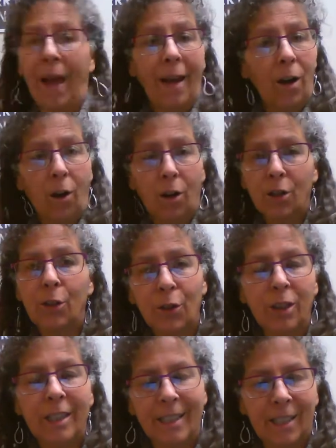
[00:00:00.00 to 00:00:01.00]
they are
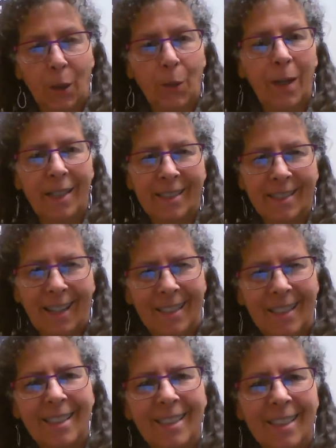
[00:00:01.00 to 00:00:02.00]
usually so
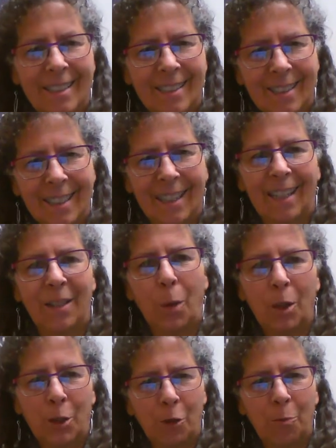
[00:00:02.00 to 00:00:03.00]
excited to see
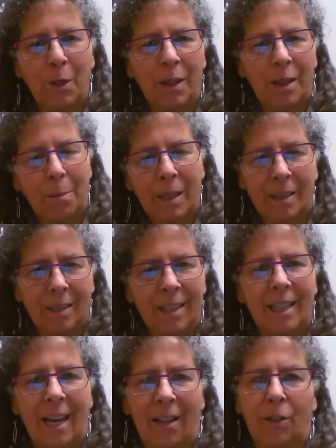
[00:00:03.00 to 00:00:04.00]
once you've put the puzzle
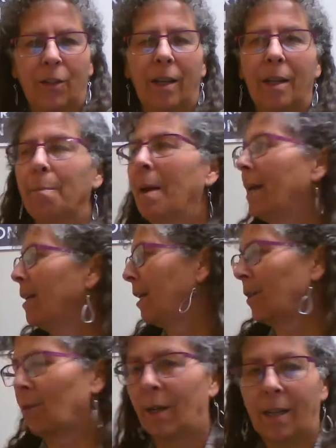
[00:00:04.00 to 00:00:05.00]
together that it made
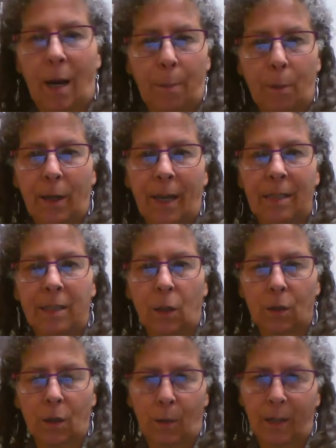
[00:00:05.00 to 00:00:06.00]
either an uppercase
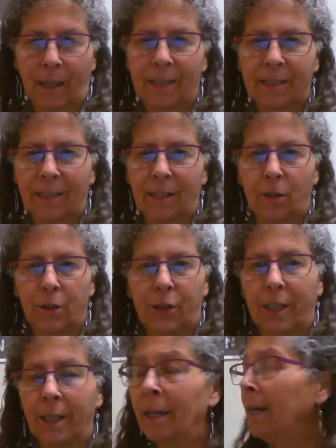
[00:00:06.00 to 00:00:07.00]
or lowercase letter
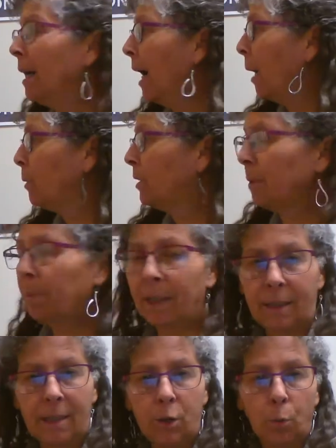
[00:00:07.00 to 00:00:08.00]
G. I would
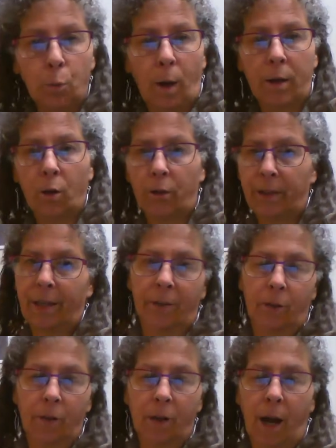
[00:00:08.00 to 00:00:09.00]
typically do one or the
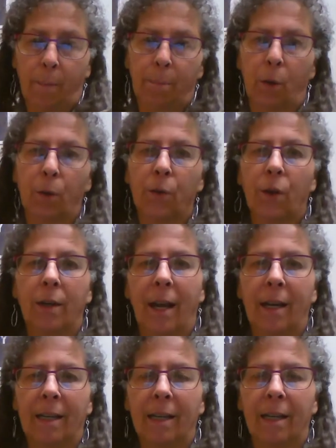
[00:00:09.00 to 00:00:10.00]
other, not both on
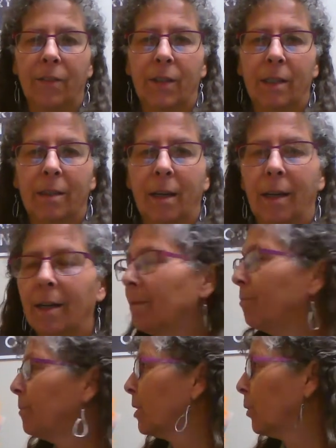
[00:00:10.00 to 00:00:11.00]
any given
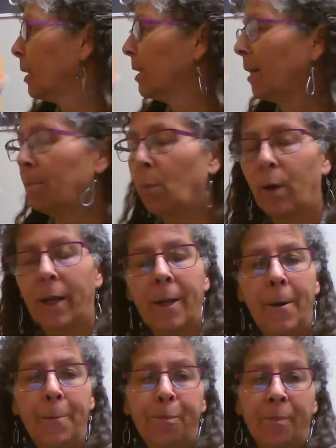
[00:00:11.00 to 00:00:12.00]
um, storytime
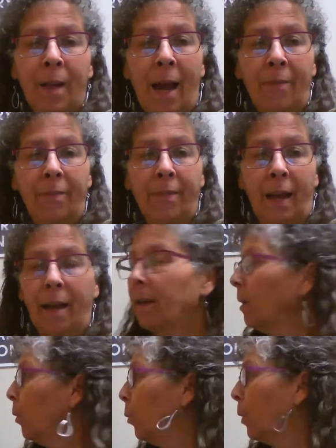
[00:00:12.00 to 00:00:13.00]
morning. And
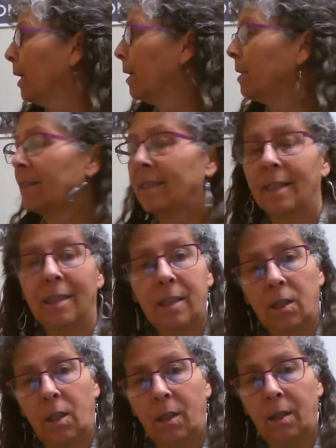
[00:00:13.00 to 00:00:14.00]
then we sing a
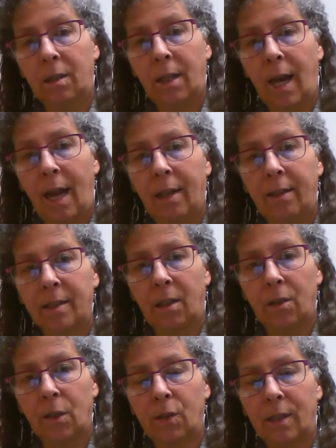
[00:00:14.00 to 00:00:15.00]
song, and the
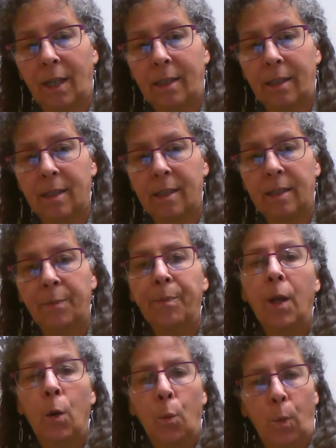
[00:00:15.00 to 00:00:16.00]
song goes like this.
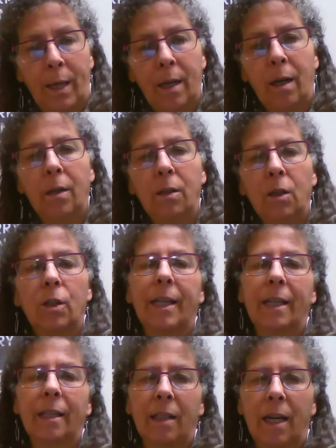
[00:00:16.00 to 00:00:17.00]
We are
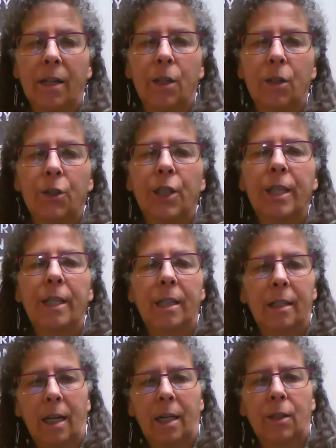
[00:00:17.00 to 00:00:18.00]
learning letter
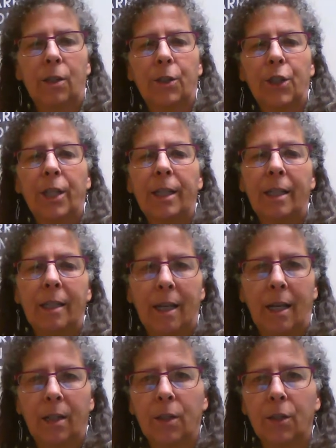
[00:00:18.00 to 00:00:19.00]
G, letter G,
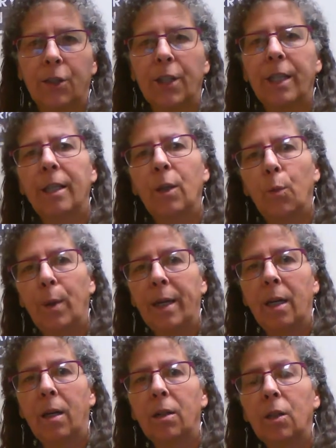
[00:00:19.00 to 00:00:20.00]
letter G.
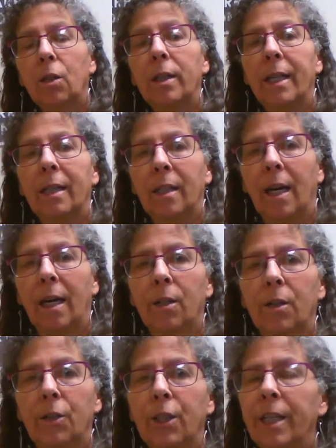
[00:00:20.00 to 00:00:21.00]
We are learning
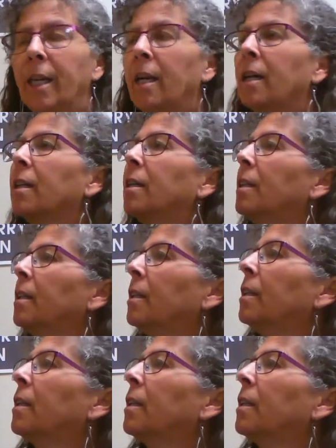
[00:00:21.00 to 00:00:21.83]
letter G, G,